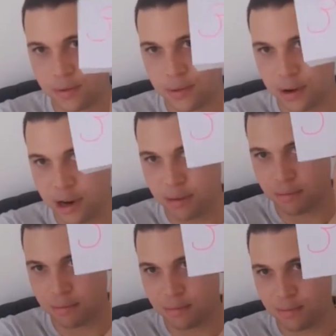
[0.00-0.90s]
Three,
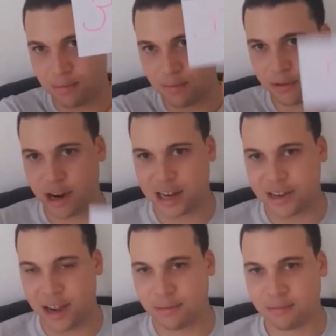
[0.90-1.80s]
three out of
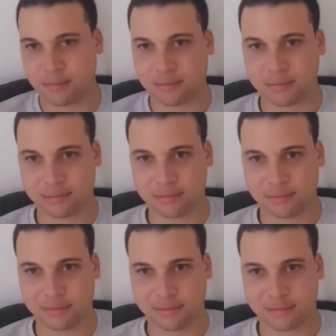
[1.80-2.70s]
ten.
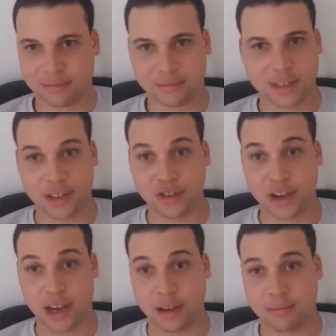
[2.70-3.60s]
It's
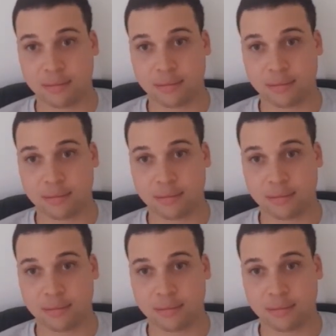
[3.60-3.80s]
shit.